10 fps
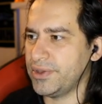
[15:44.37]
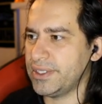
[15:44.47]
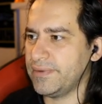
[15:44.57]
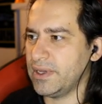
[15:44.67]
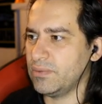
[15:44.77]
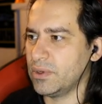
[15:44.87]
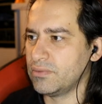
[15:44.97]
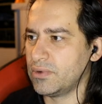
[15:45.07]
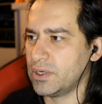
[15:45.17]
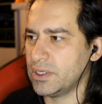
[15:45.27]
This event
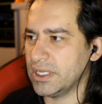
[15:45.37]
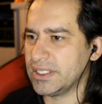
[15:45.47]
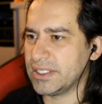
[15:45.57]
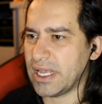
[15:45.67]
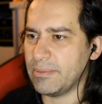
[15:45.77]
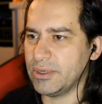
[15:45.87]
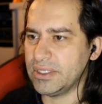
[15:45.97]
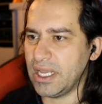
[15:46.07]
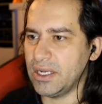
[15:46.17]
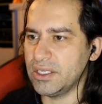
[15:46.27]
will run
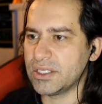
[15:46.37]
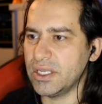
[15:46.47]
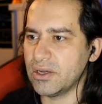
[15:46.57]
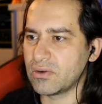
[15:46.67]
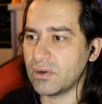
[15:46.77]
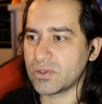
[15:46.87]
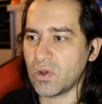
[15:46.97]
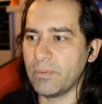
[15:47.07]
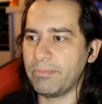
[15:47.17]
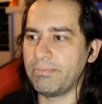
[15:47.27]
simultaneously across
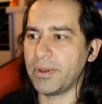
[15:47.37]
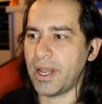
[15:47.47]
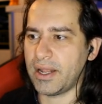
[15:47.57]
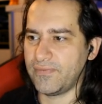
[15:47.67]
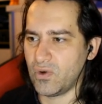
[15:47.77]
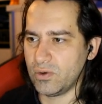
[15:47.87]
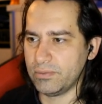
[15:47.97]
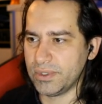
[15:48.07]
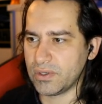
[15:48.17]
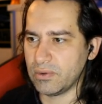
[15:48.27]
all
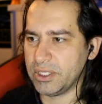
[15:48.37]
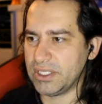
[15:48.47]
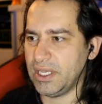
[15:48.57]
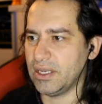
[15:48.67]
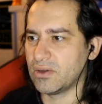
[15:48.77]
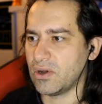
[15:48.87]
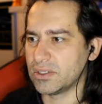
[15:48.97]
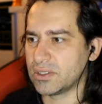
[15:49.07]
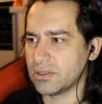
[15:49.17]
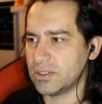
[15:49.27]
platforms, so PC and
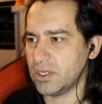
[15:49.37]
consoles.